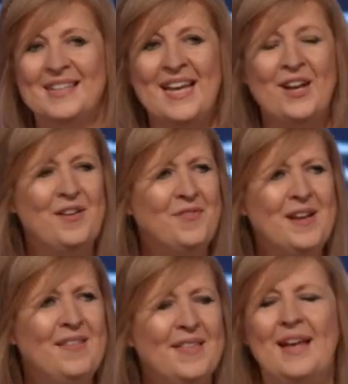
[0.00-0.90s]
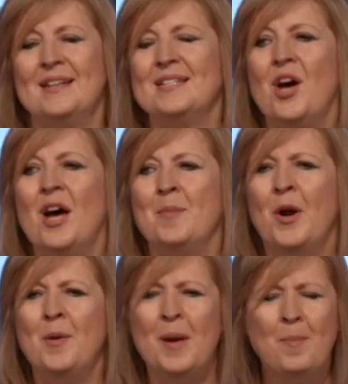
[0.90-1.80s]
And even in that time,
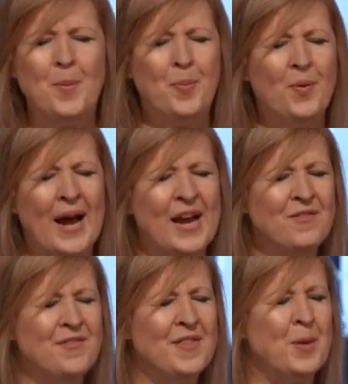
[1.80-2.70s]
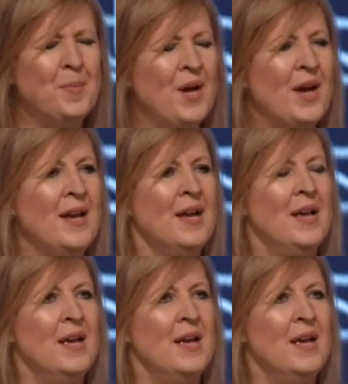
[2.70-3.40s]
I remember praying for them, but I,